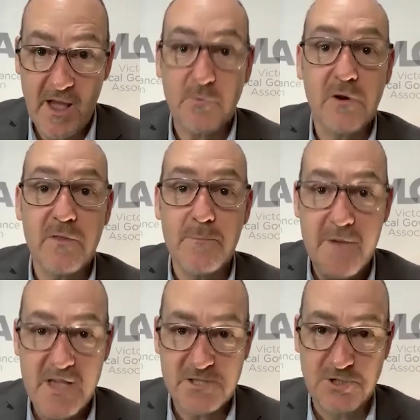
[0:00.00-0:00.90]
What are the
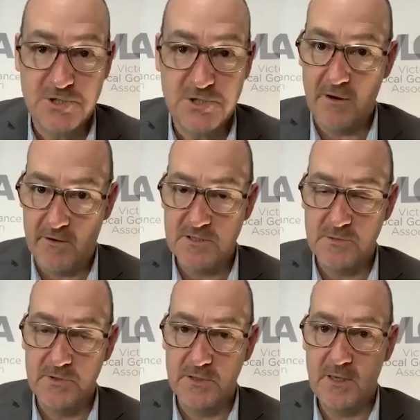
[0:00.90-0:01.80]
measures going to
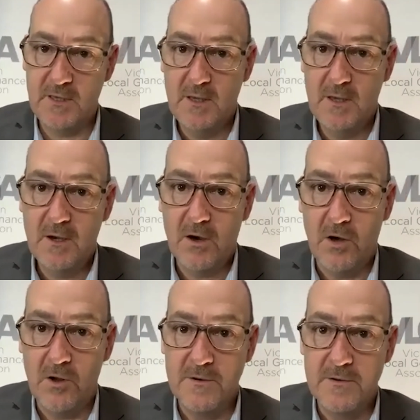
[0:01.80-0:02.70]
be
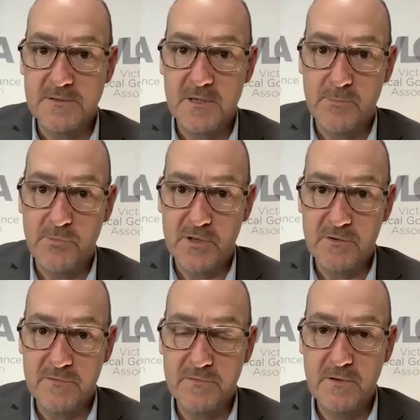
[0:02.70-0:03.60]
on deliberative
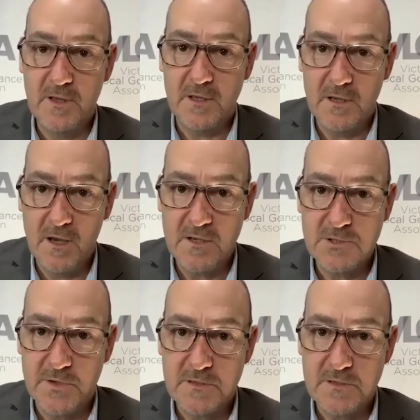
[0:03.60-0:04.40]
engagement?